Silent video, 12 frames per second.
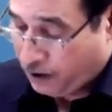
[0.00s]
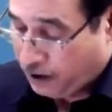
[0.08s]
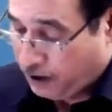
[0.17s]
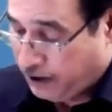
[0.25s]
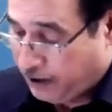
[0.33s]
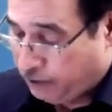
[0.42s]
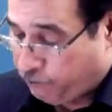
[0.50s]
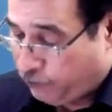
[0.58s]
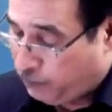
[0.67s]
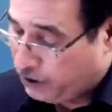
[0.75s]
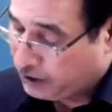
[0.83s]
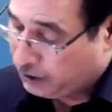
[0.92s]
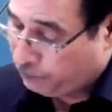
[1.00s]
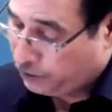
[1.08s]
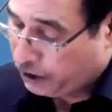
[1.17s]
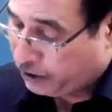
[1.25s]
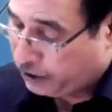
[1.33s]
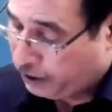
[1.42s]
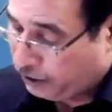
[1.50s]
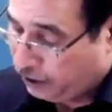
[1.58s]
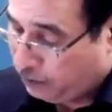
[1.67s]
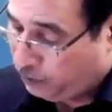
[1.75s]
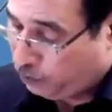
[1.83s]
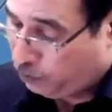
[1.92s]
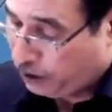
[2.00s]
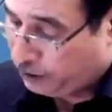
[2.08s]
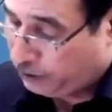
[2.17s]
It will be subtracted, number one.